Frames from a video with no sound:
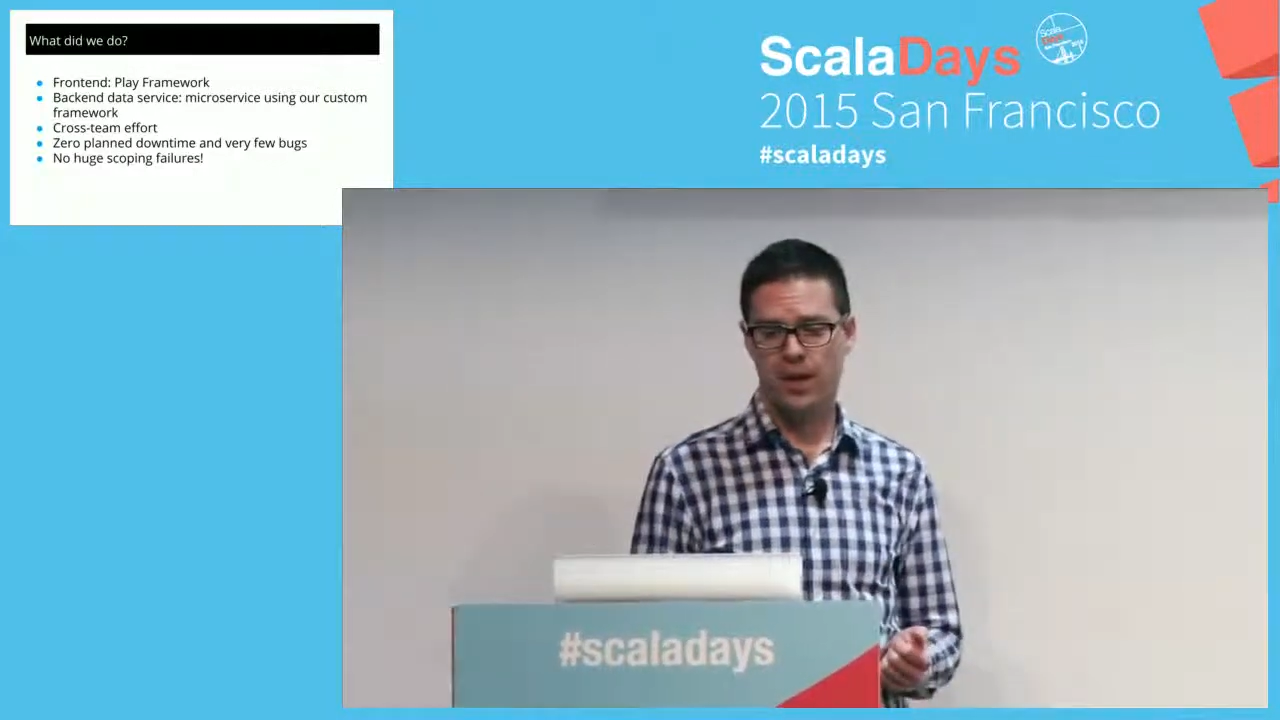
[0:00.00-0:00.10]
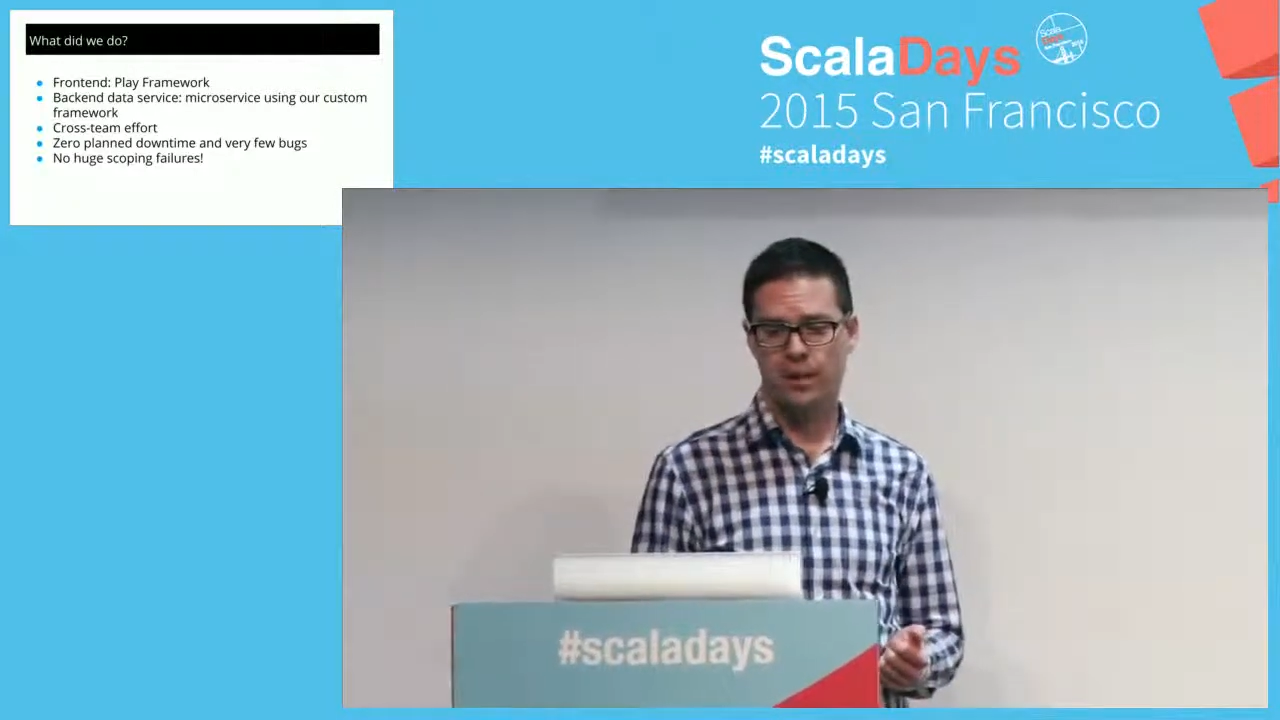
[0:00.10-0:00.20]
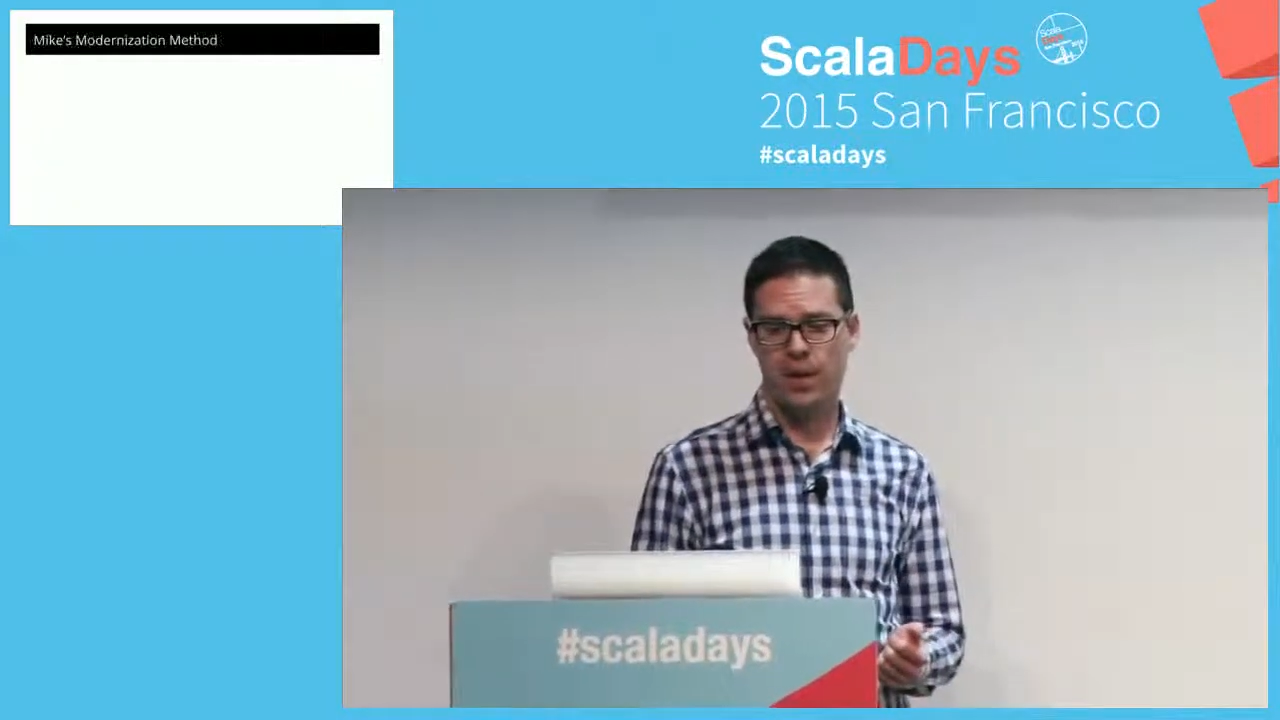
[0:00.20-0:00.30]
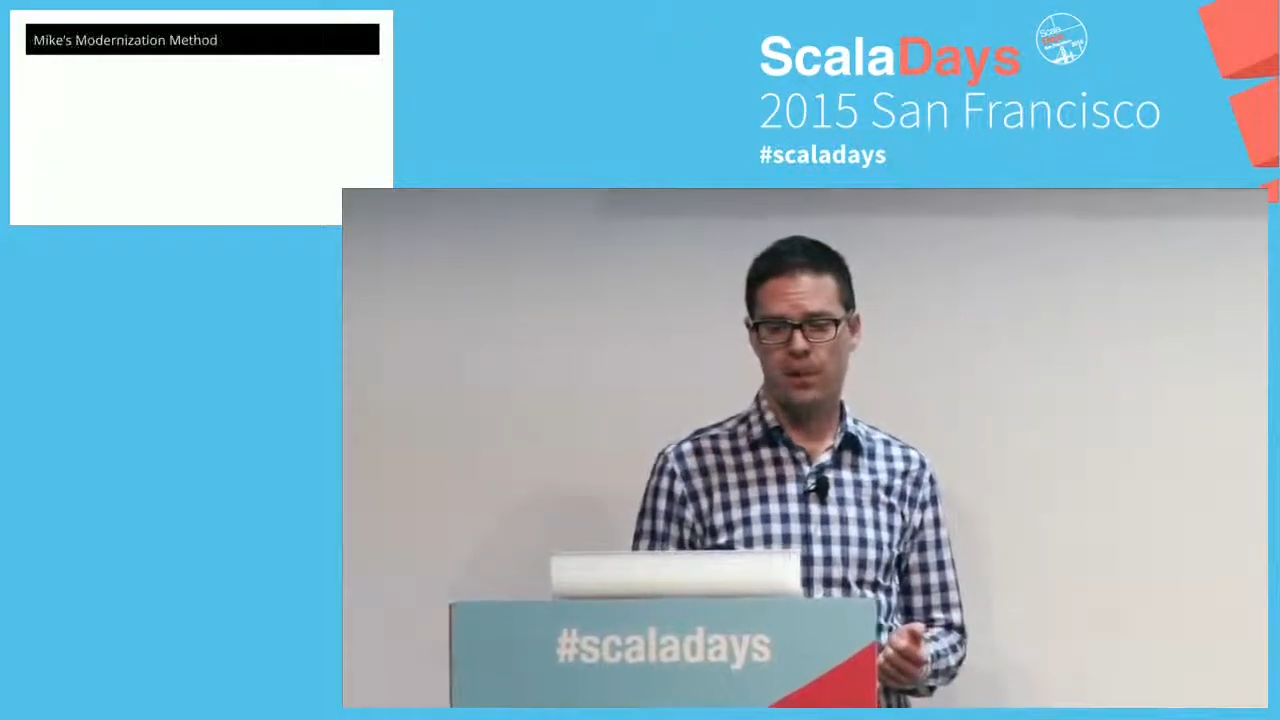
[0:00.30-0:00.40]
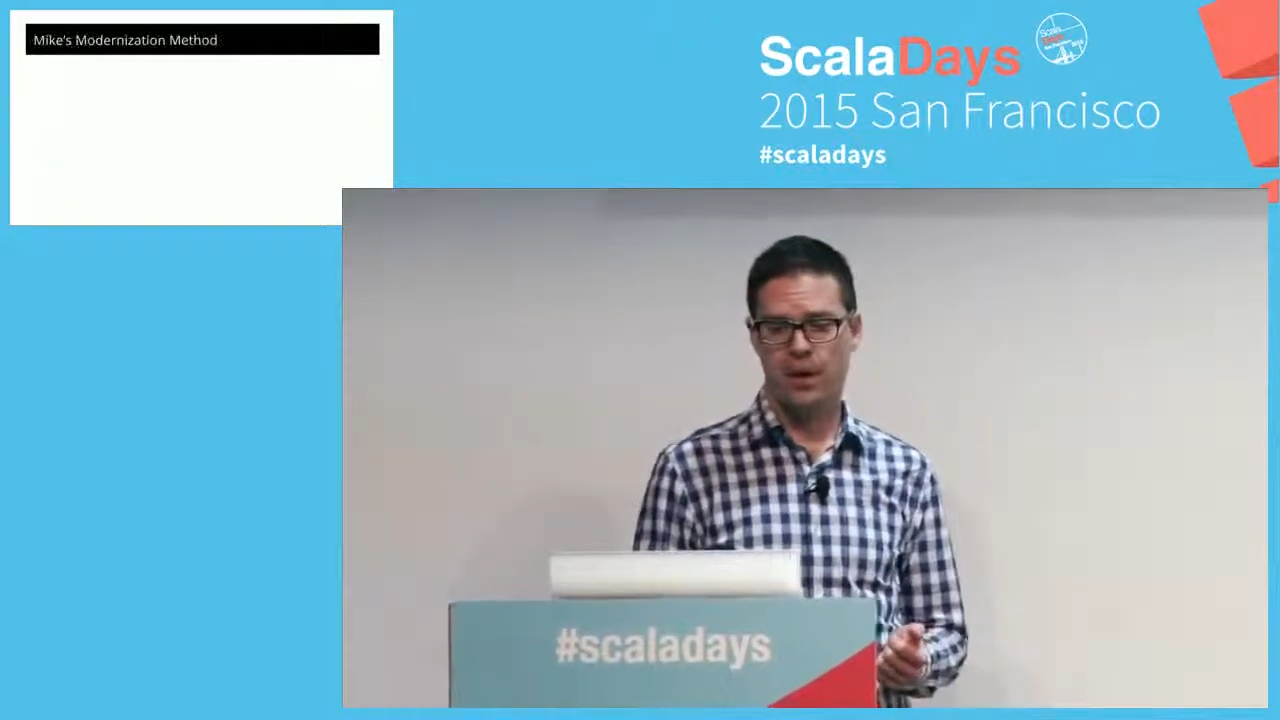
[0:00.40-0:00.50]

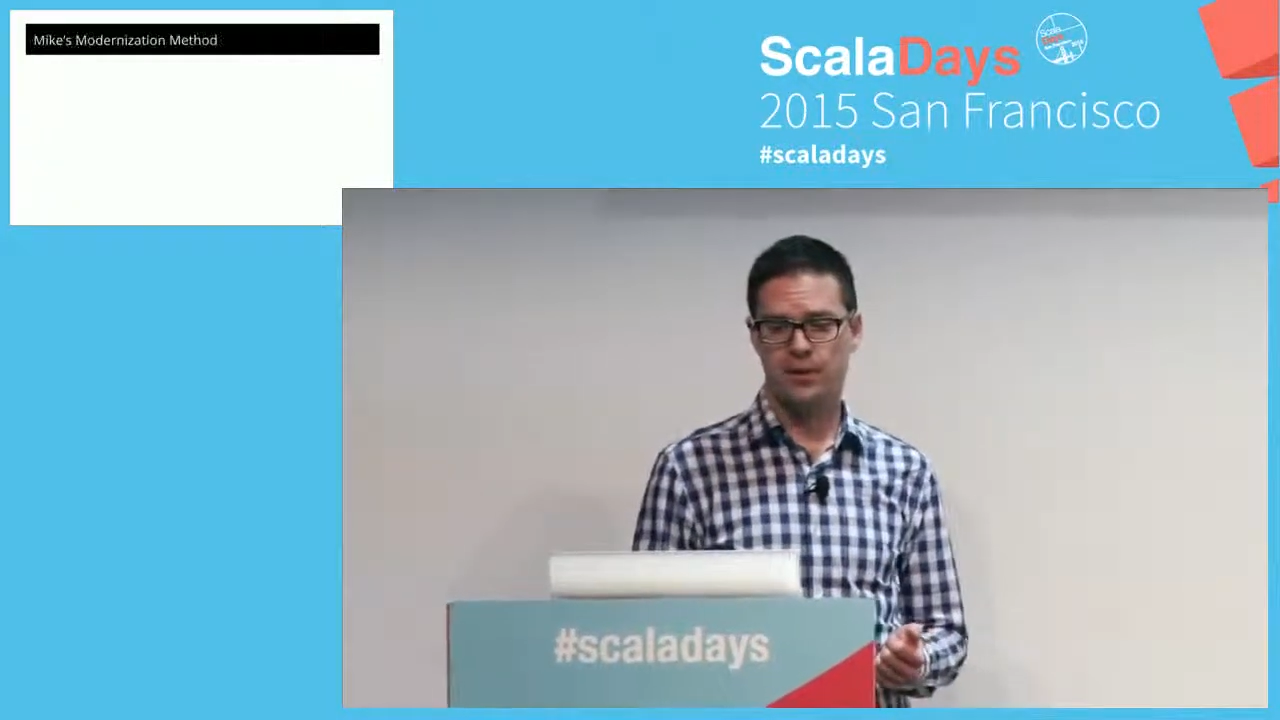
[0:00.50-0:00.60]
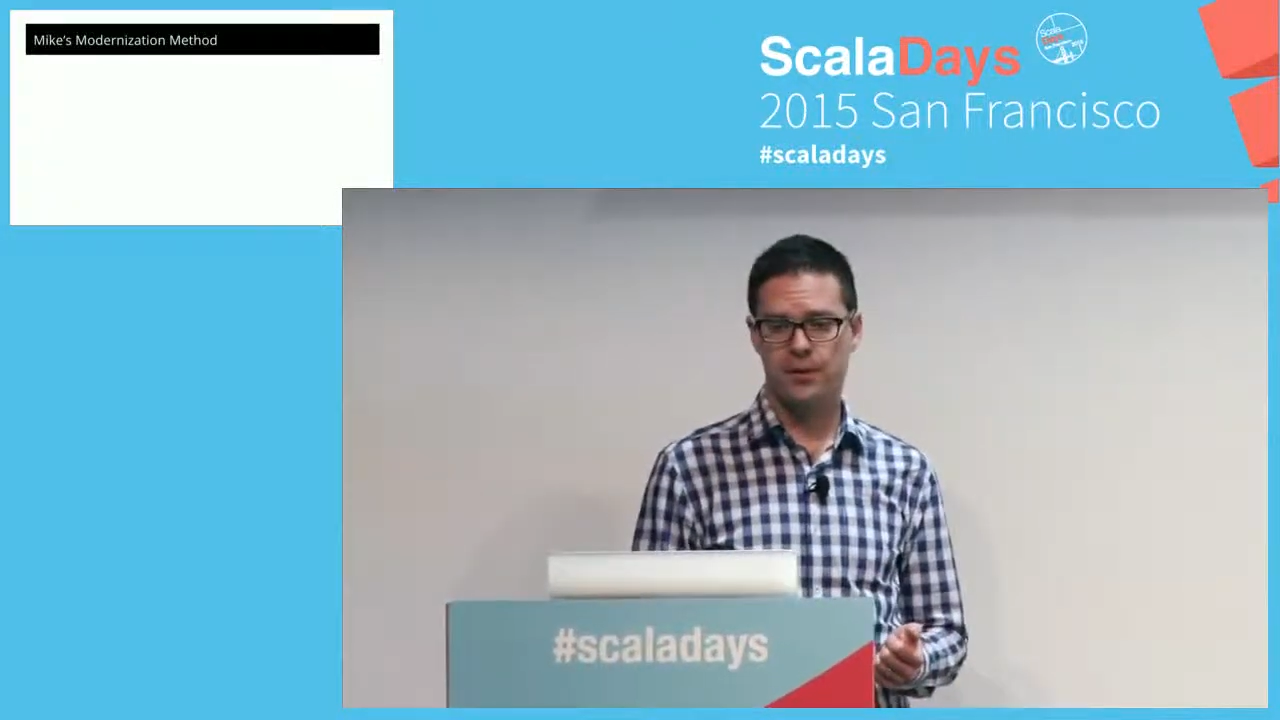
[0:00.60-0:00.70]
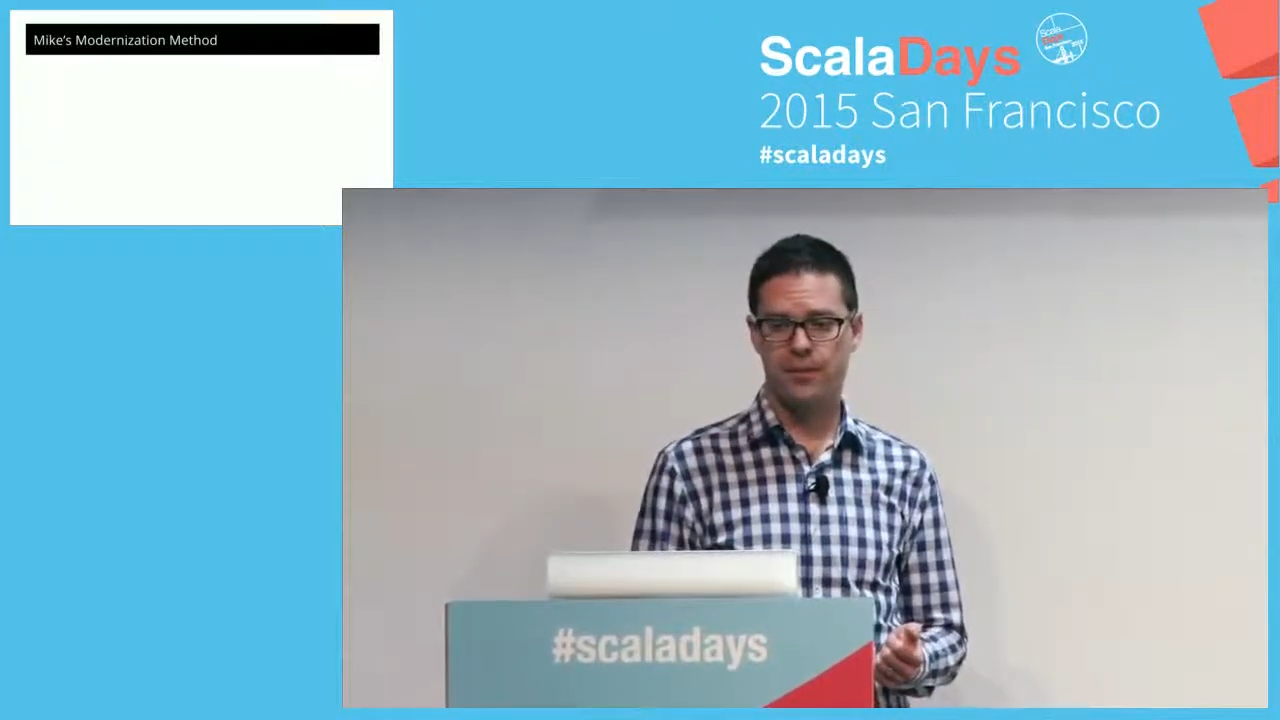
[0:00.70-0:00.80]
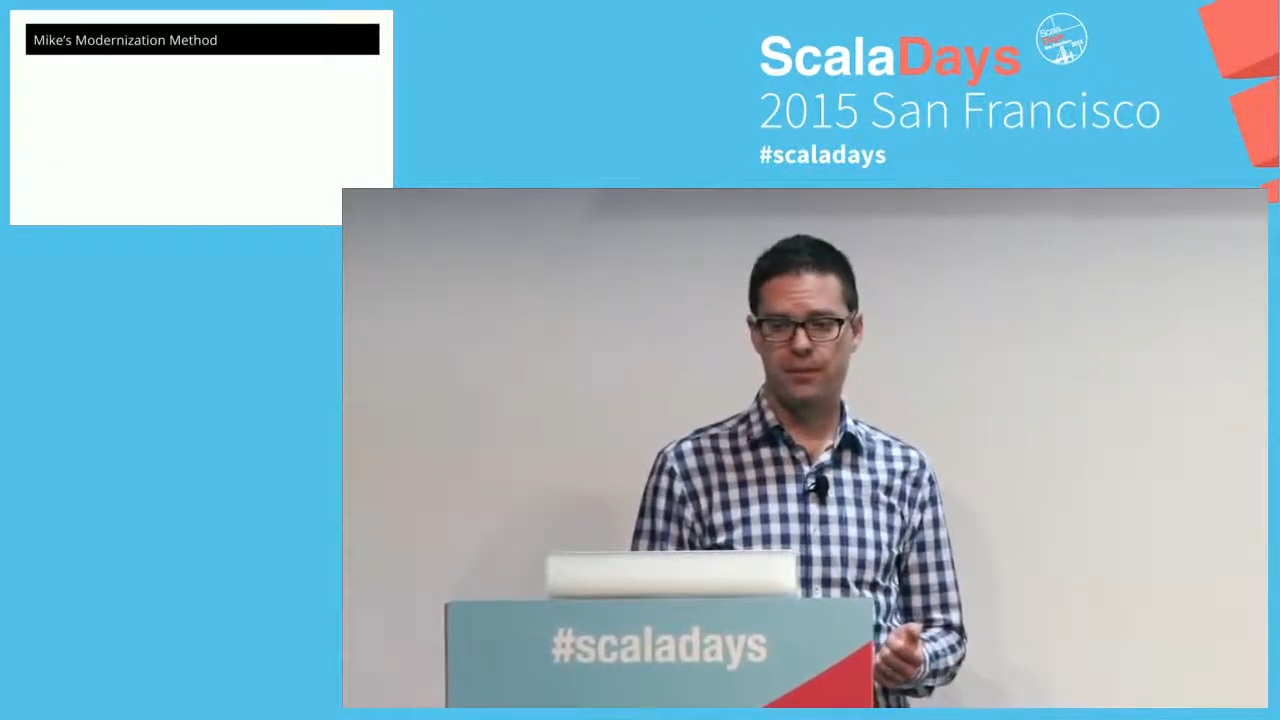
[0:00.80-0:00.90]
many months.